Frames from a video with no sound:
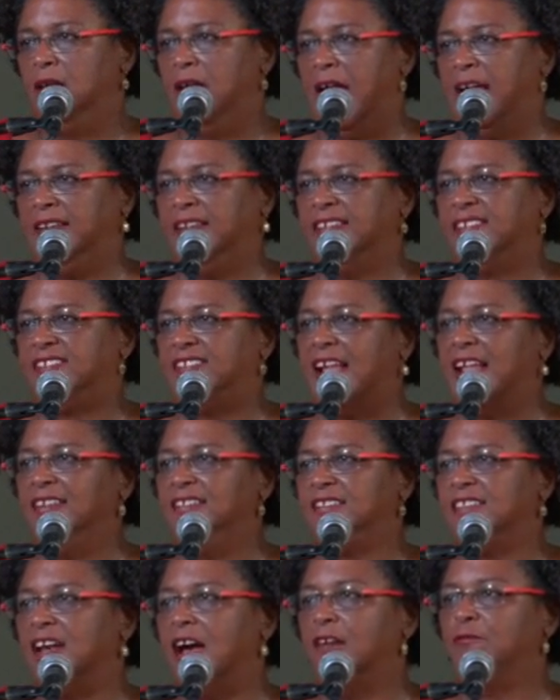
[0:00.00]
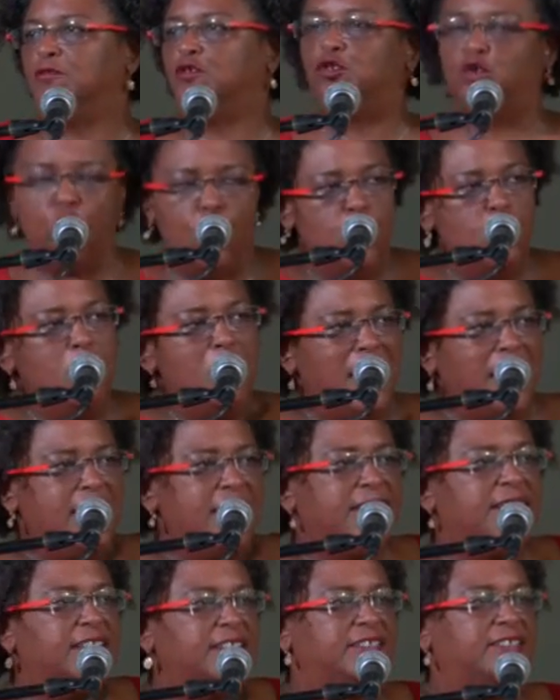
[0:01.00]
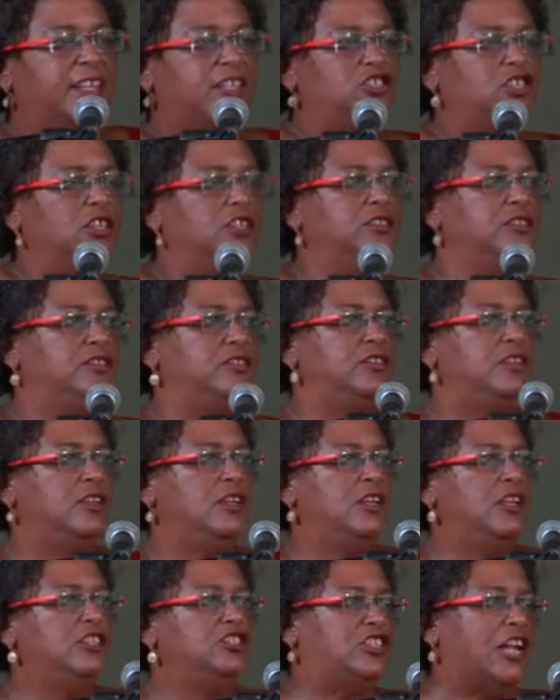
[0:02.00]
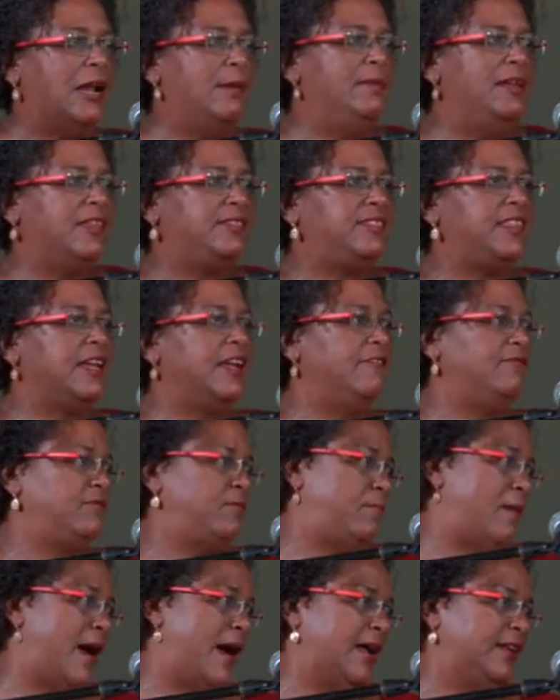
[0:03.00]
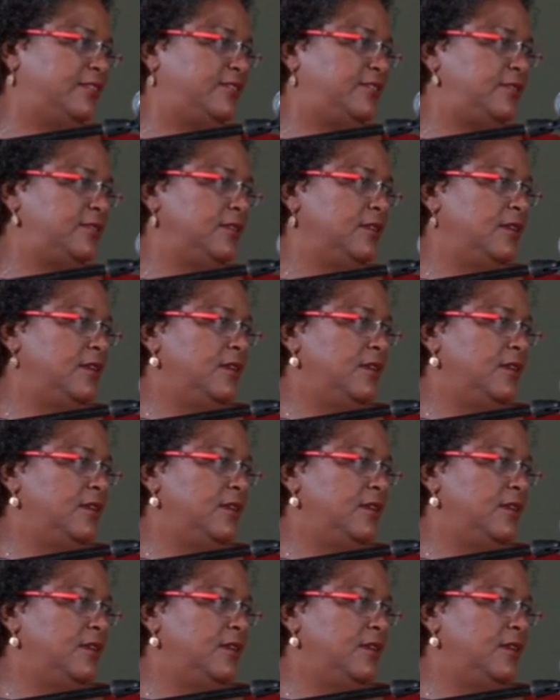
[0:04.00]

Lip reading: at the center of too many decisions shall be a thing of the past.